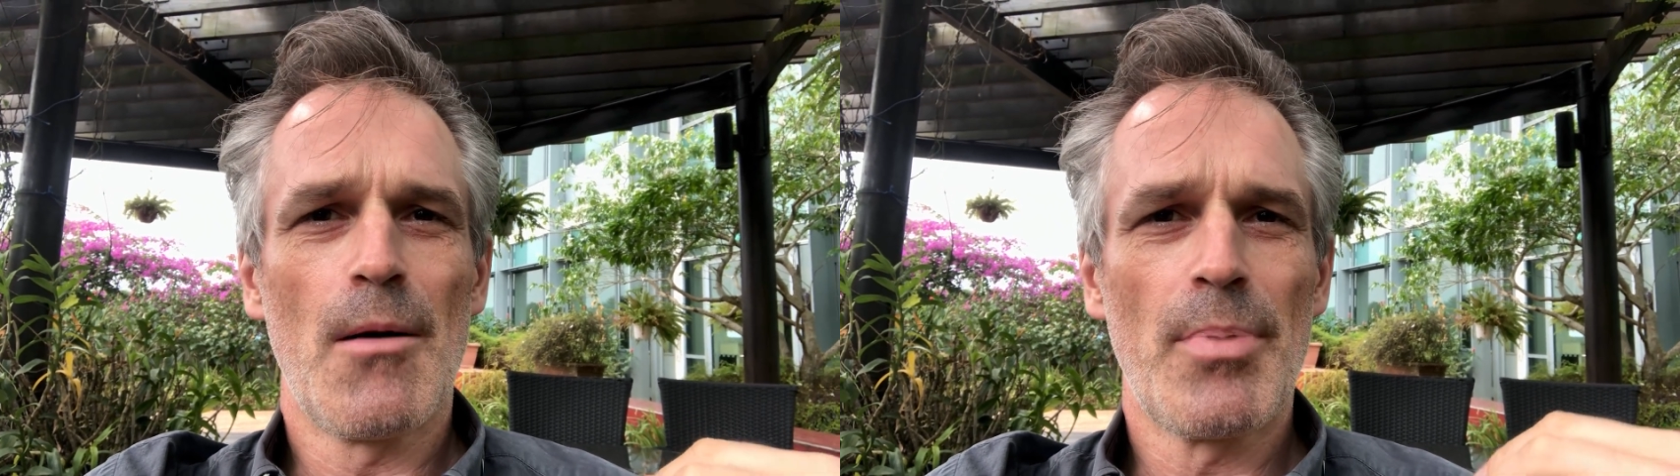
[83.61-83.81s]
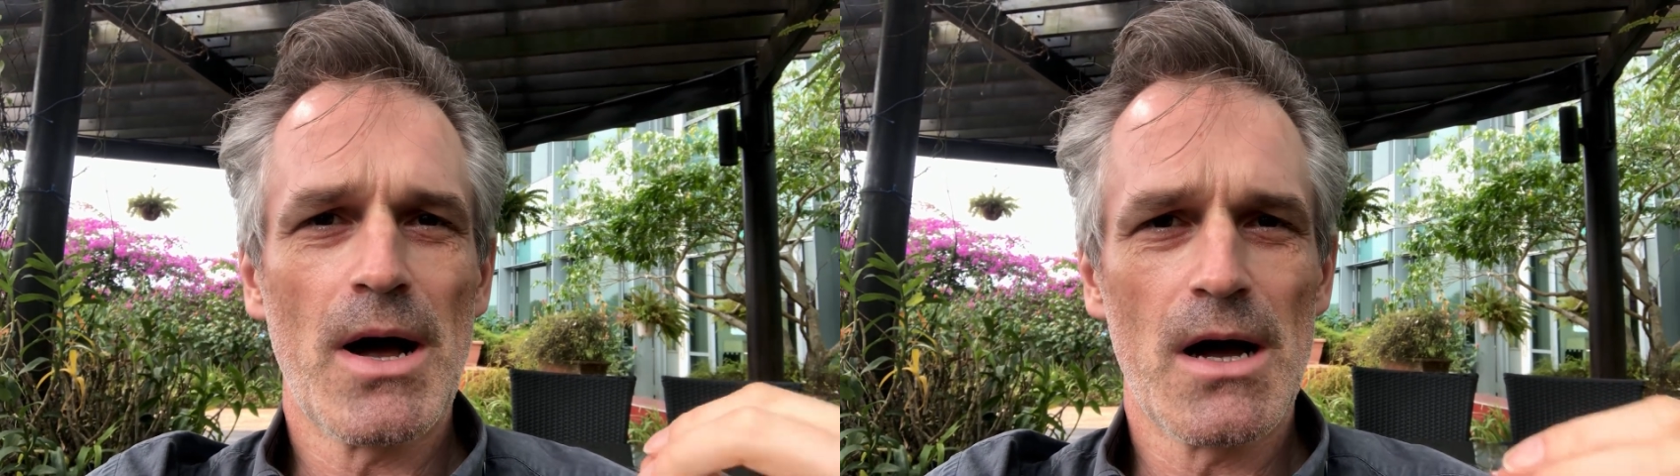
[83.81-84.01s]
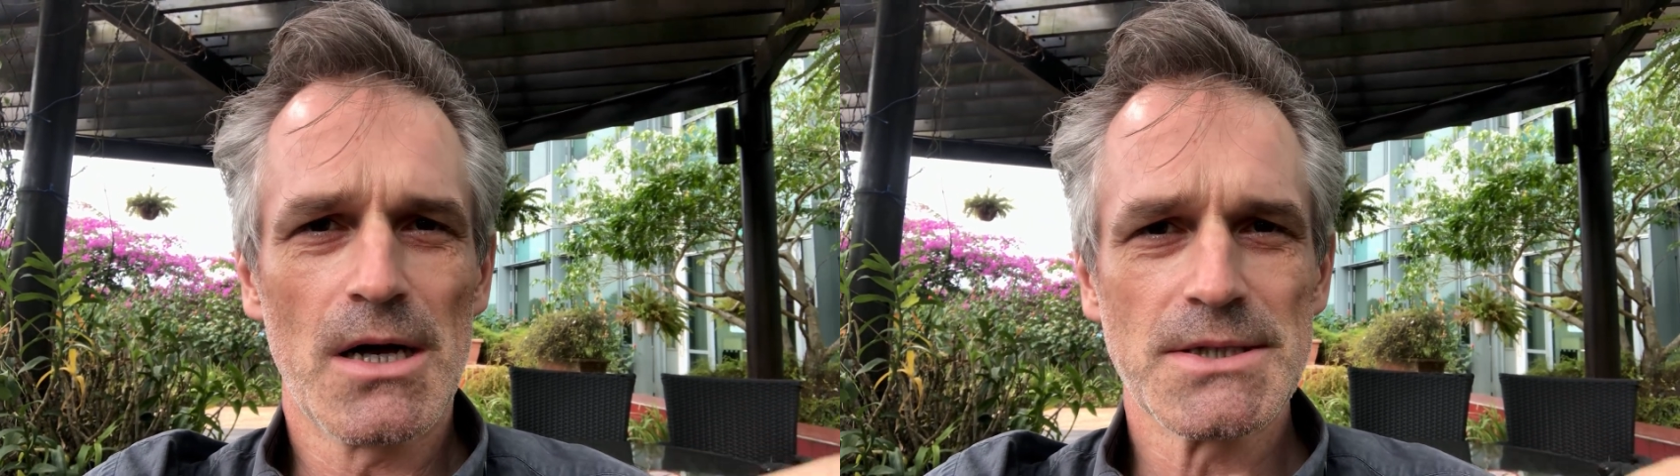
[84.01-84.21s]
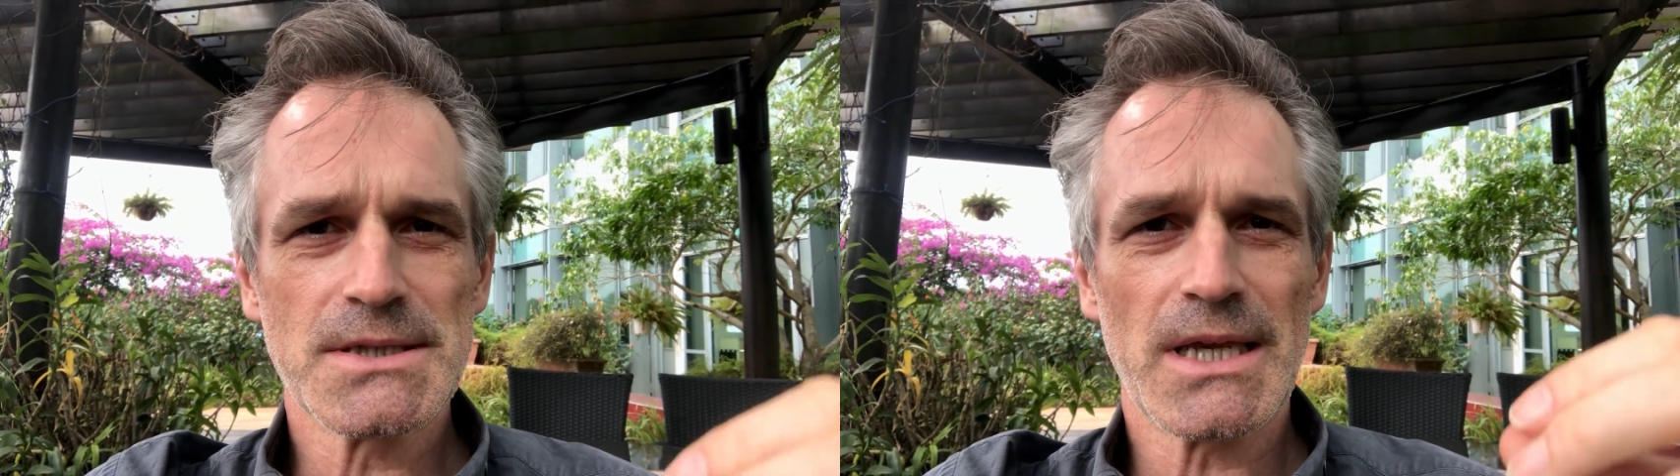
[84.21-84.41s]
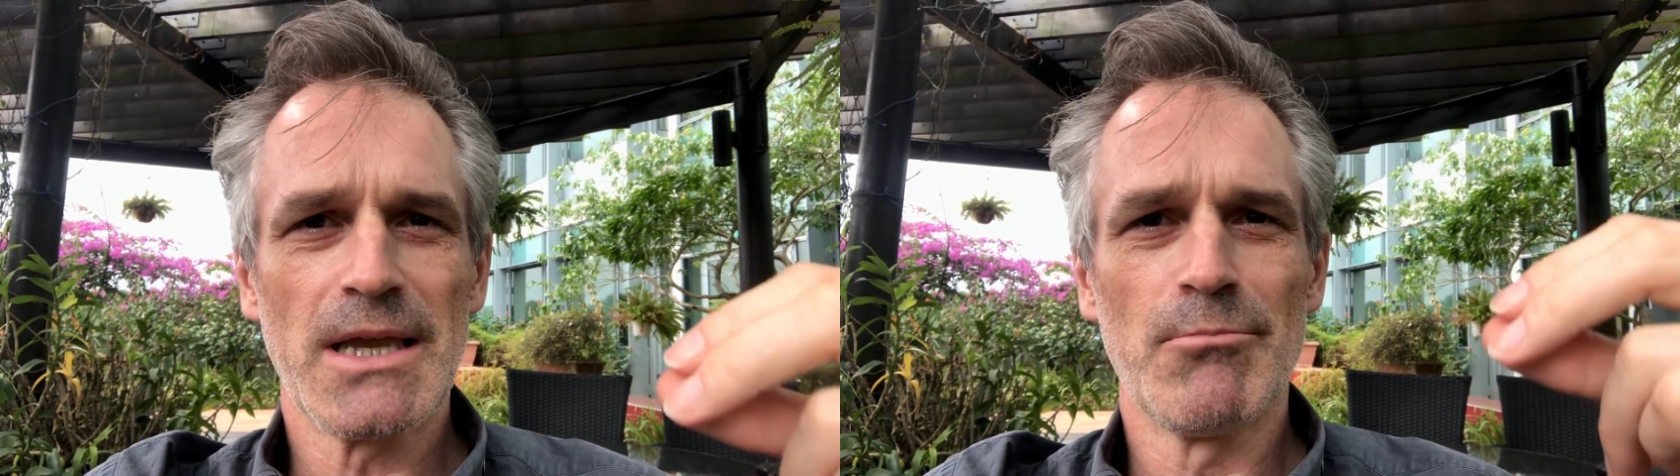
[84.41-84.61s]

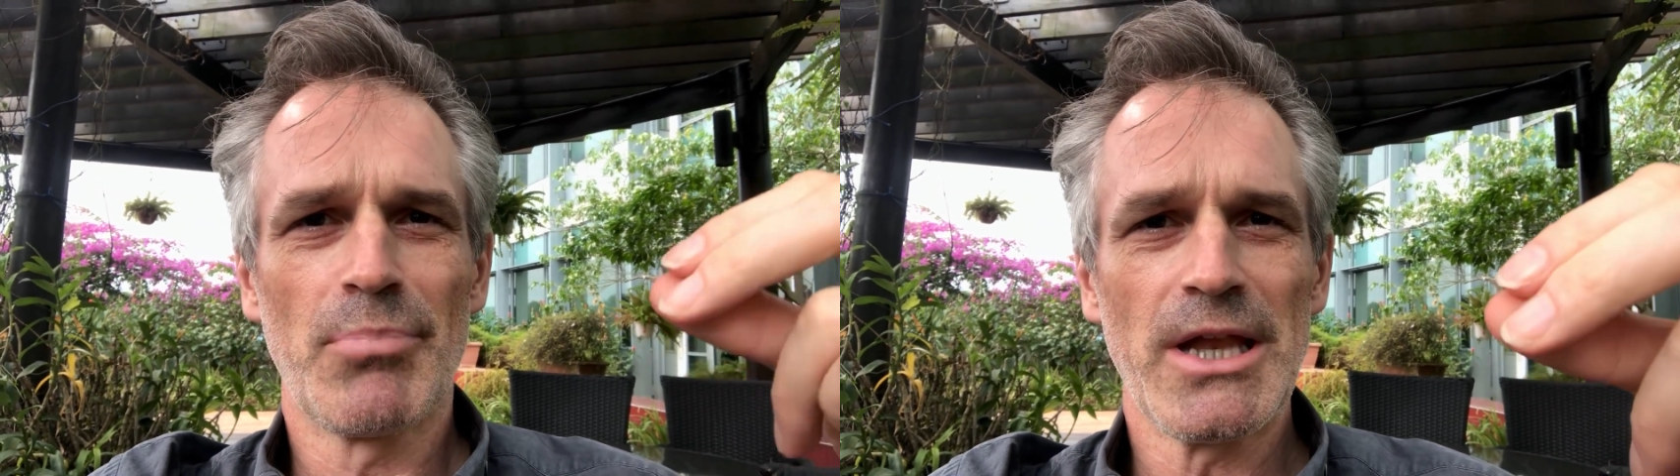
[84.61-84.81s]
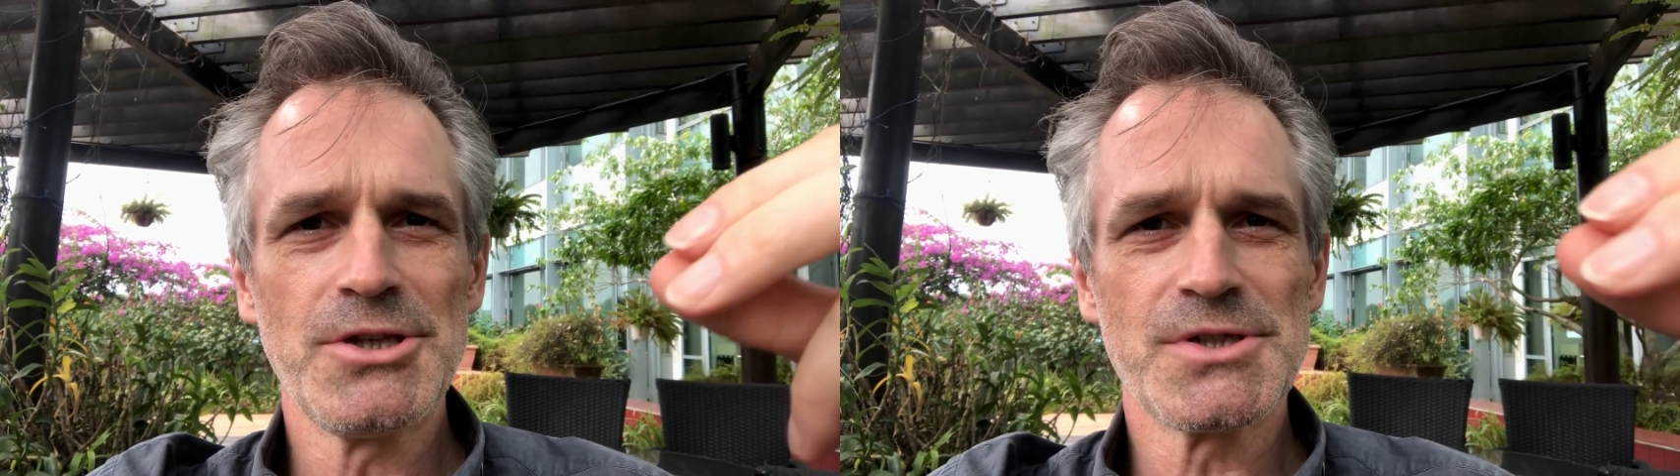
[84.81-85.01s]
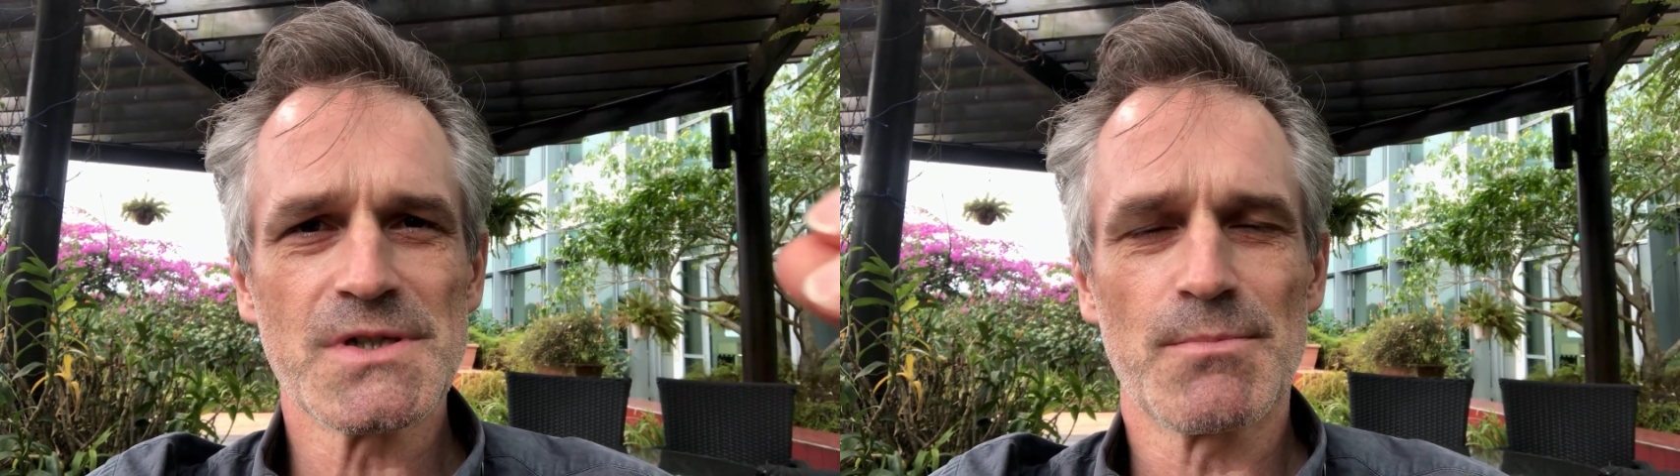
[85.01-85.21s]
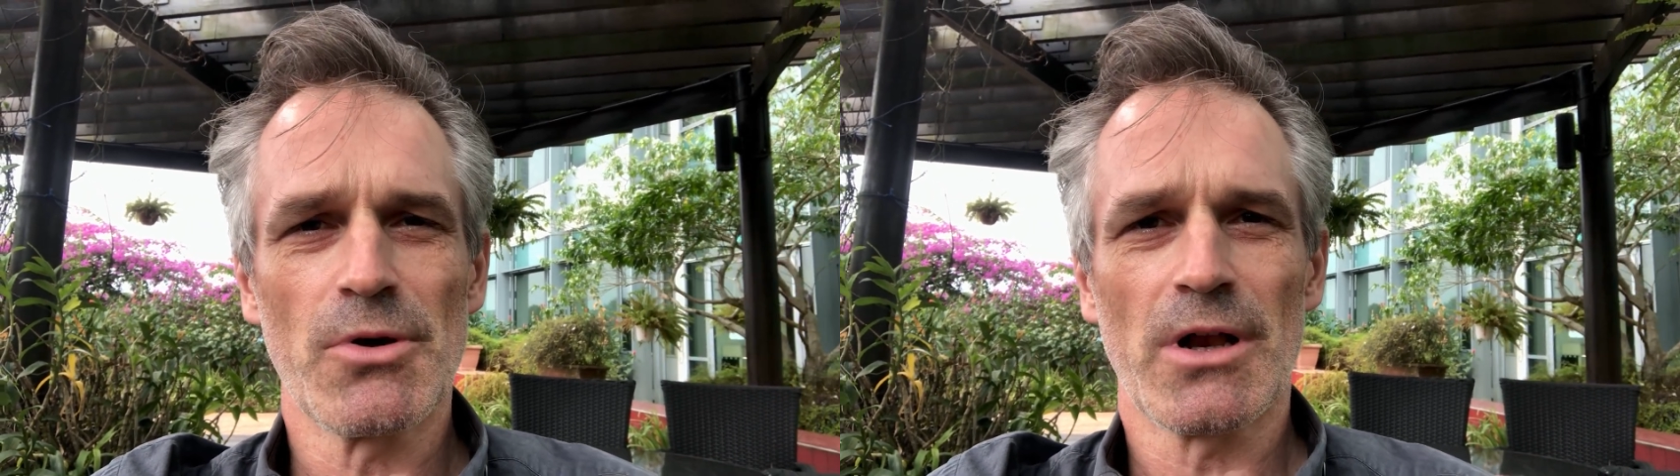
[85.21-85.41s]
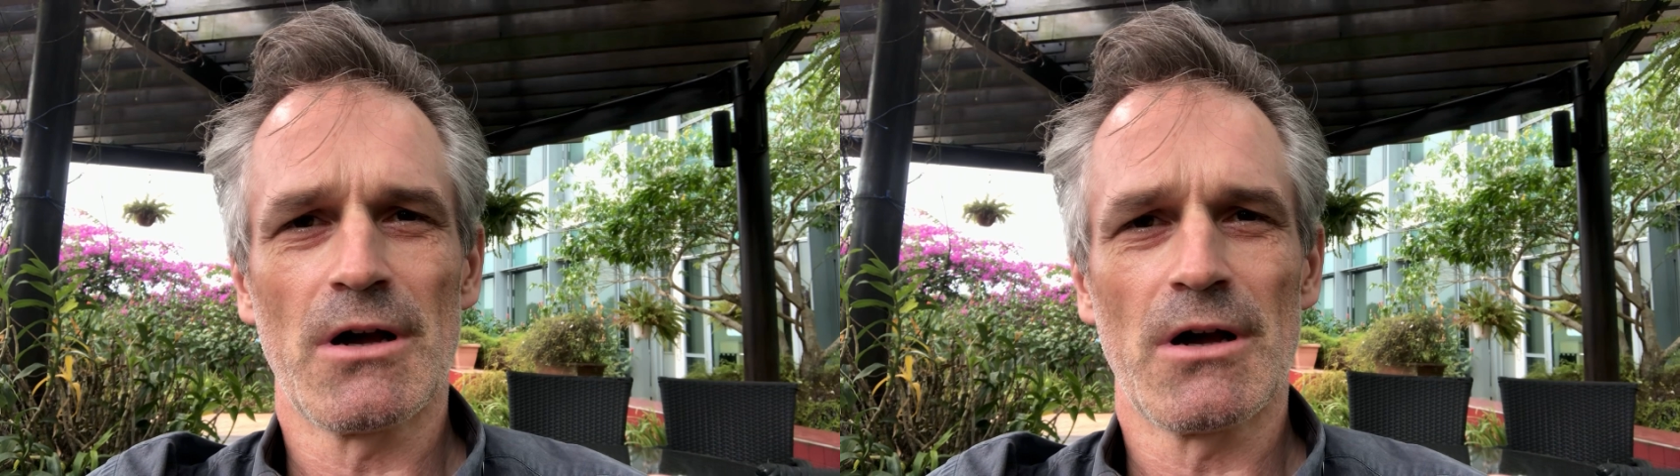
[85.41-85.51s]
past impinges upon